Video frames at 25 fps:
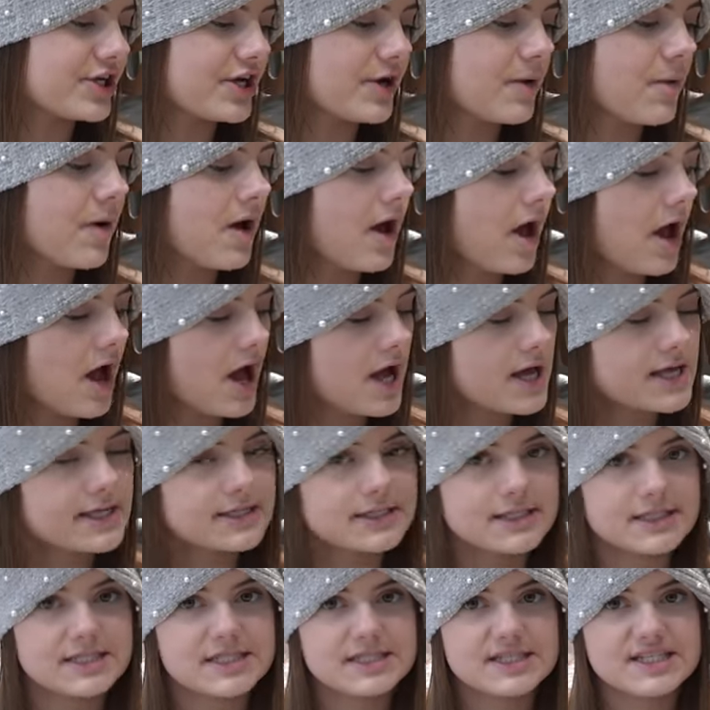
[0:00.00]
two
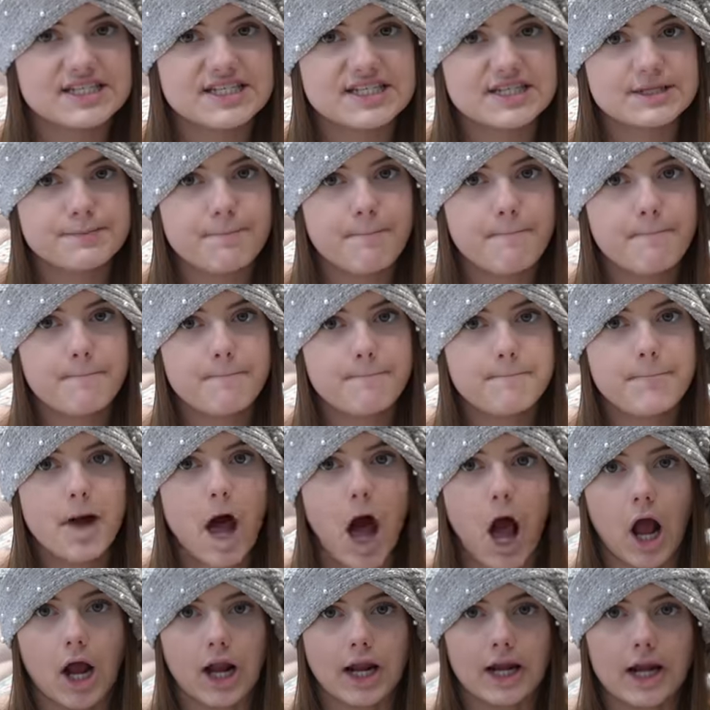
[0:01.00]

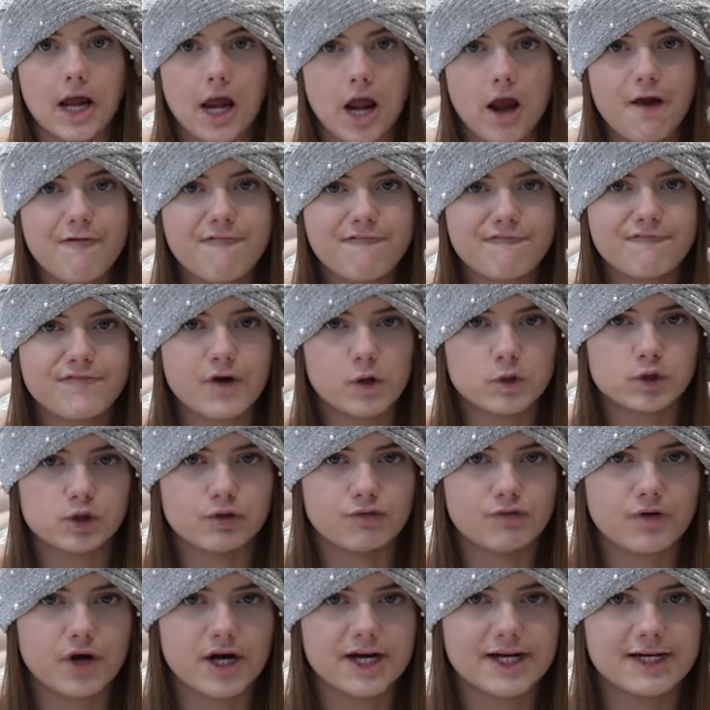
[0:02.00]
sparkly
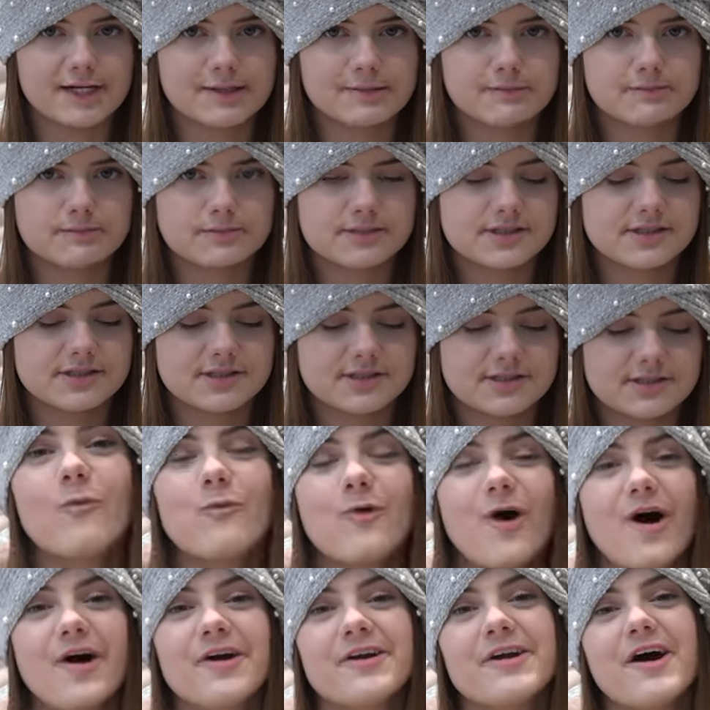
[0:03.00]
photo frames.
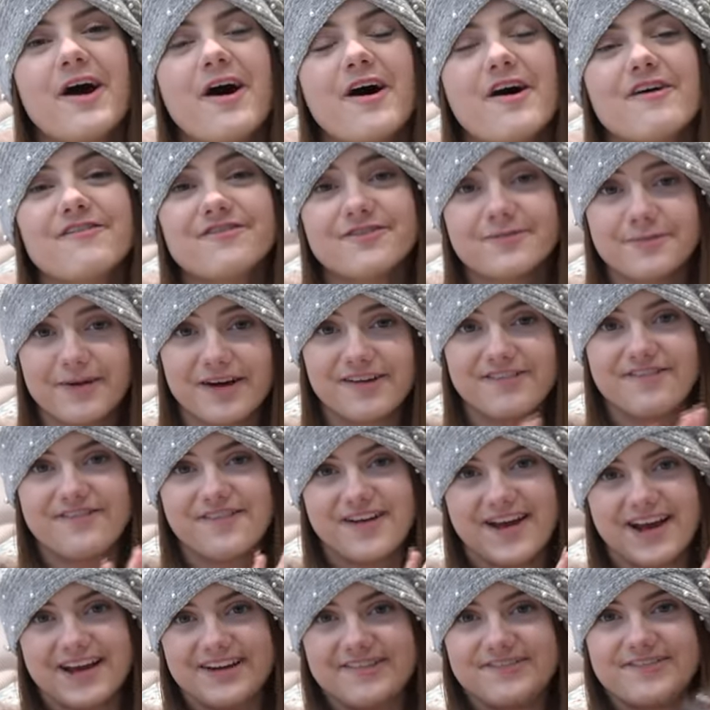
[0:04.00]
One of my
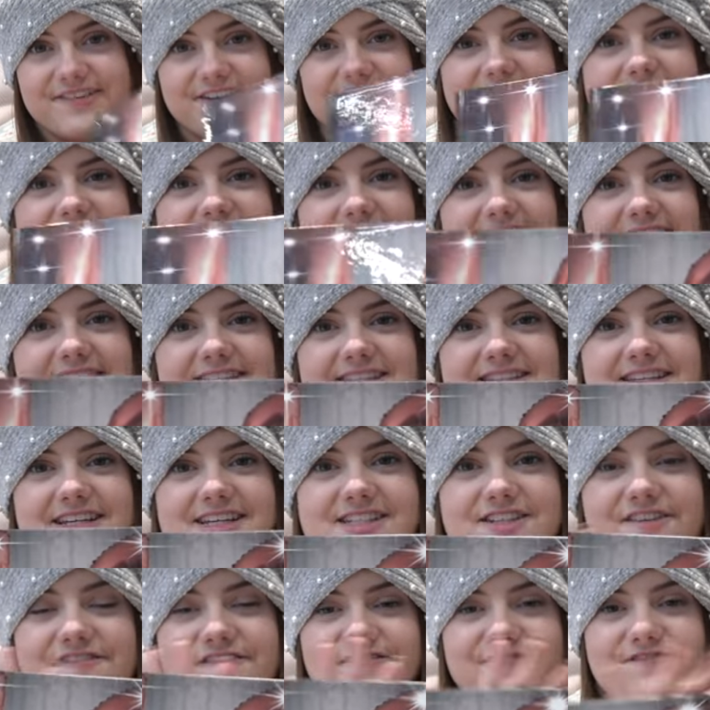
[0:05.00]
favorites is
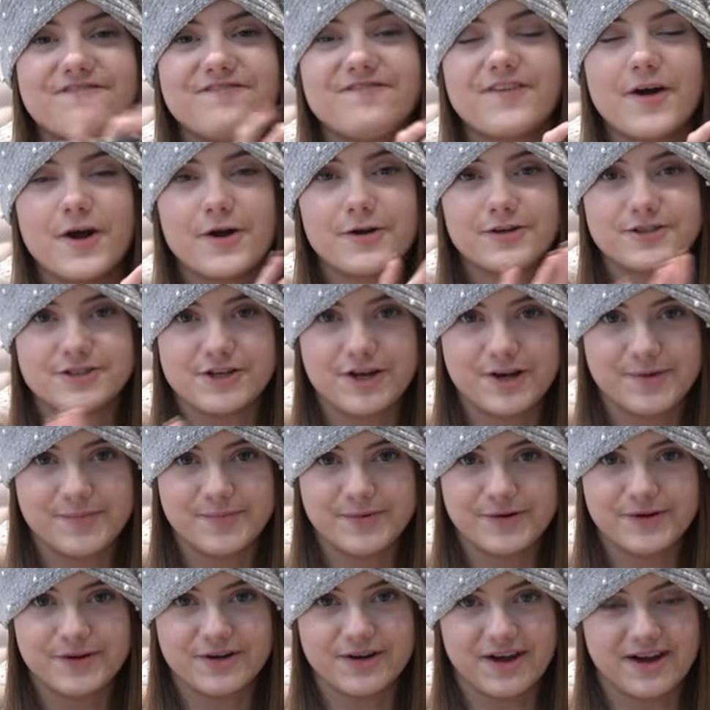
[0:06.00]
this photo
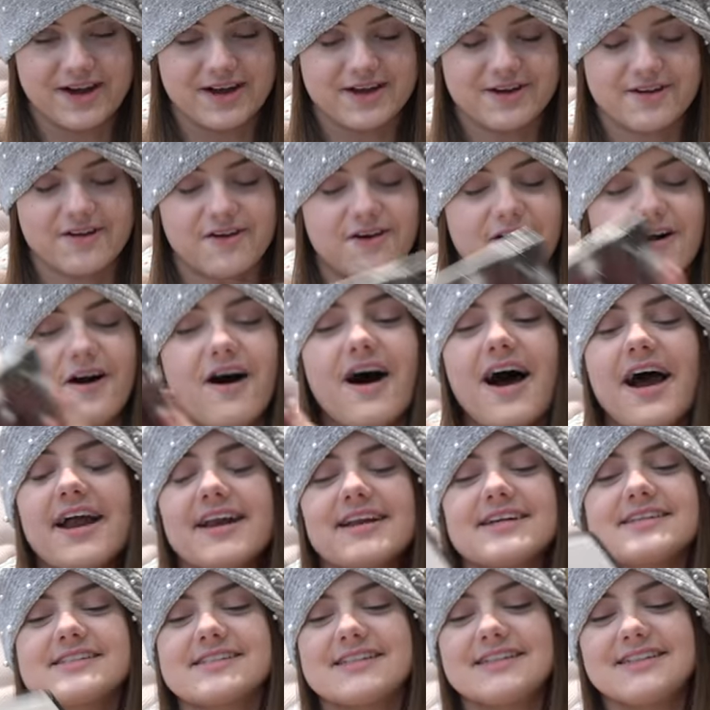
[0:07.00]
book I got,
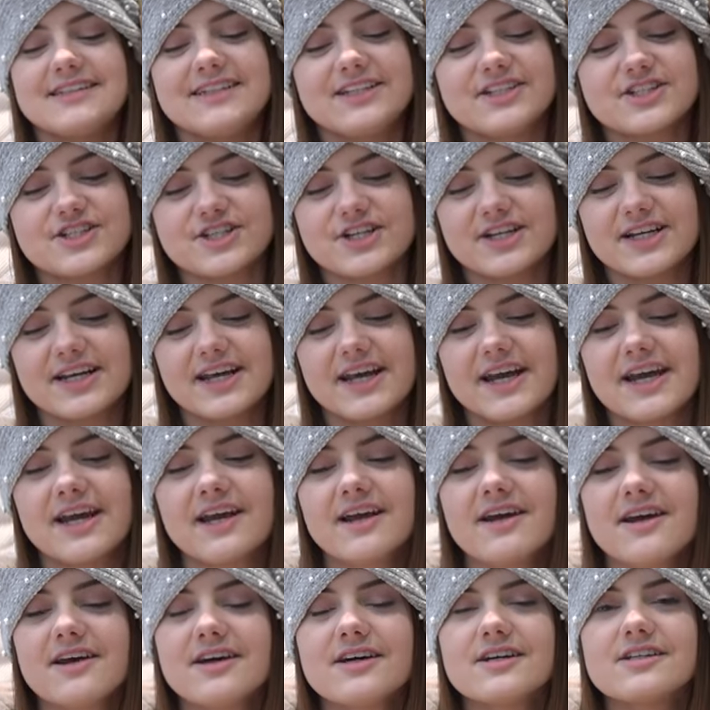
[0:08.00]
and it's
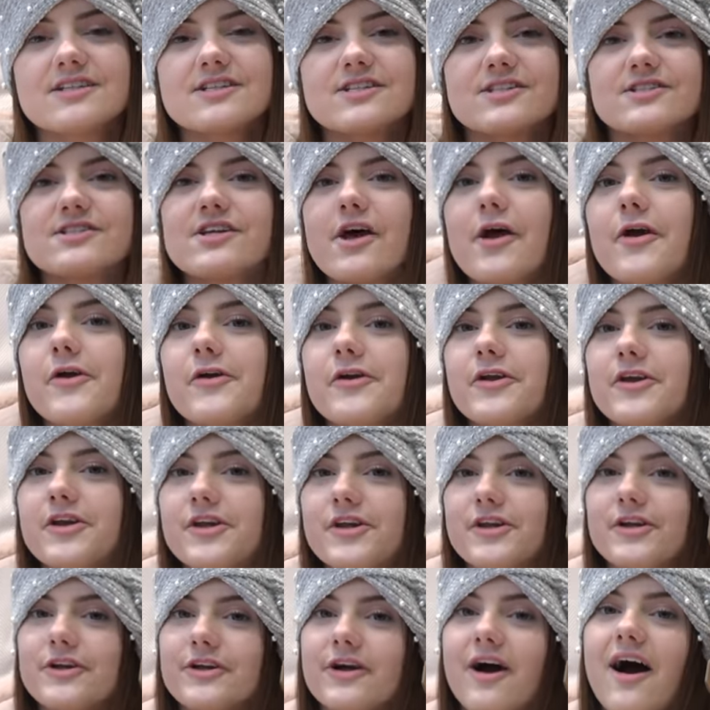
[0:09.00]
literally so
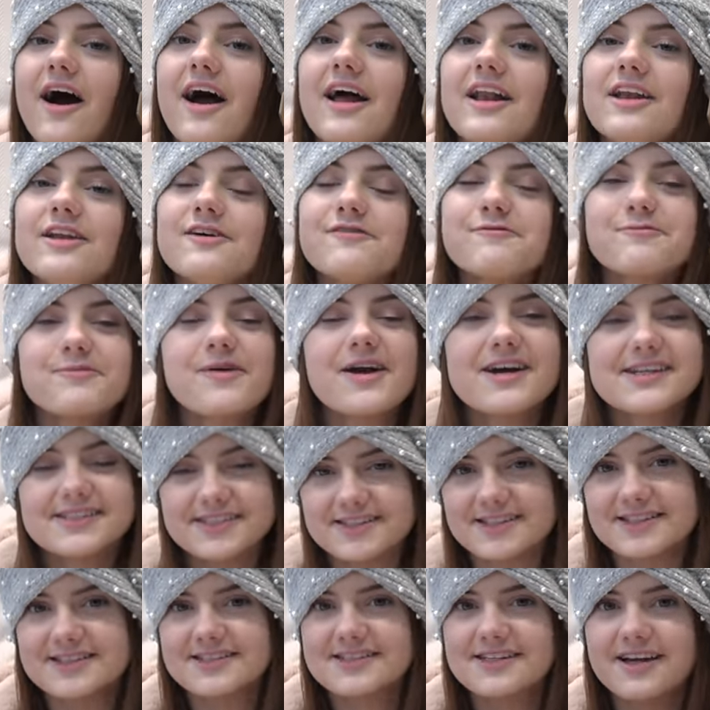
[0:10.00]
cute. I love
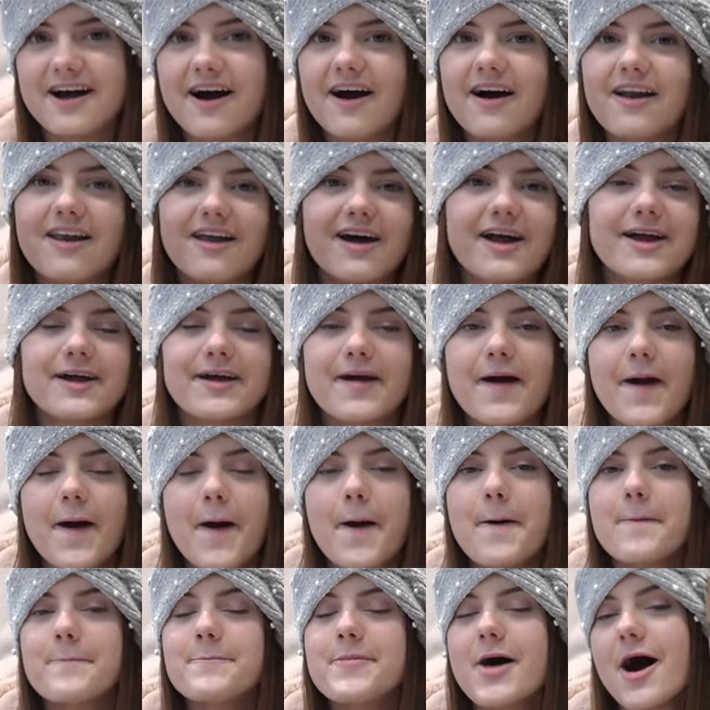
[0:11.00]
presents that are like
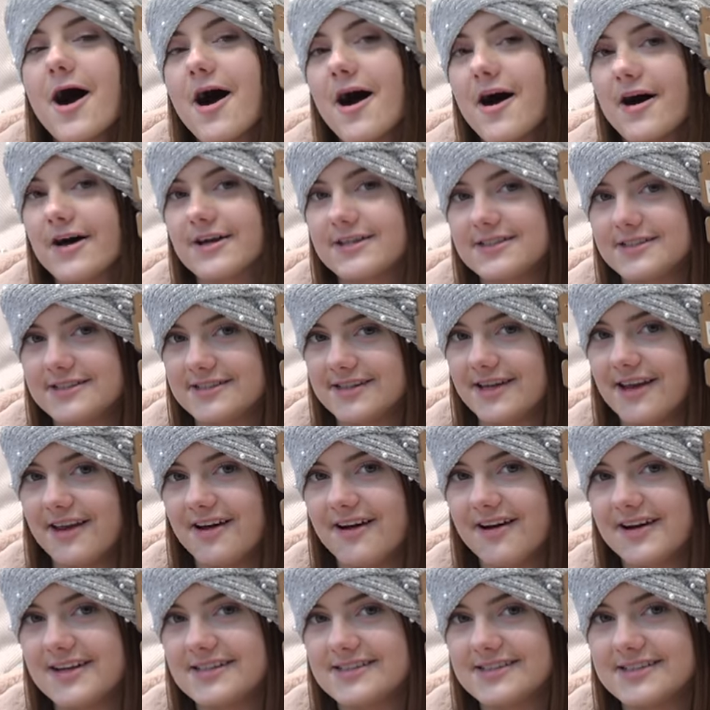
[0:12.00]

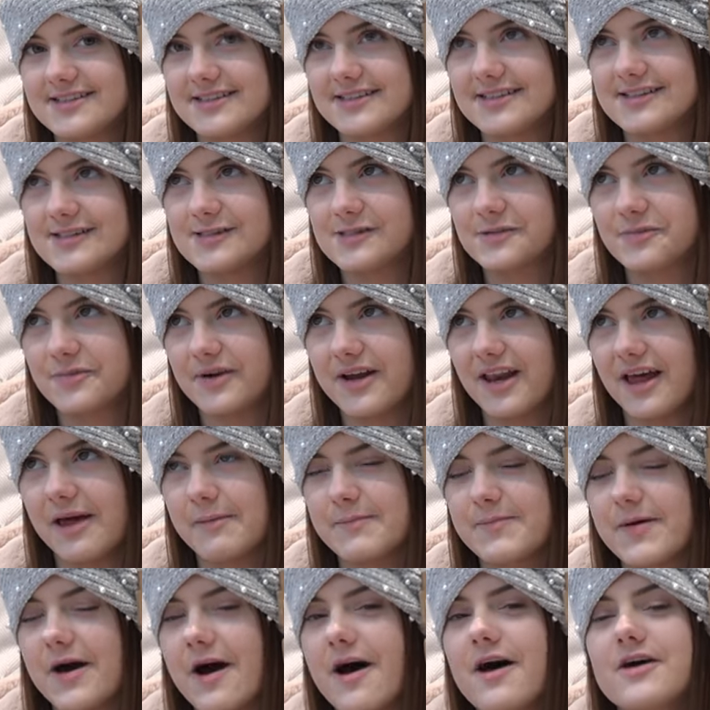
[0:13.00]
personalized in some way,
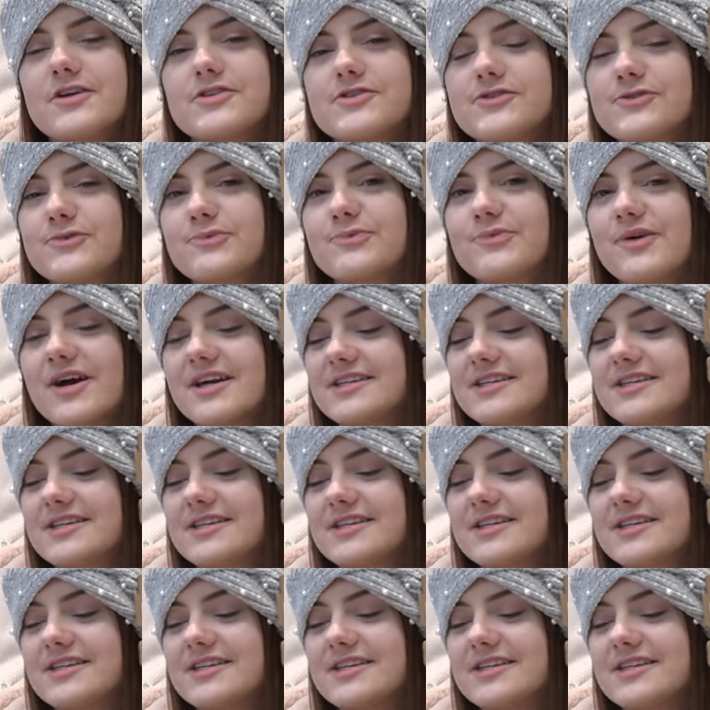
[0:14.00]
like personal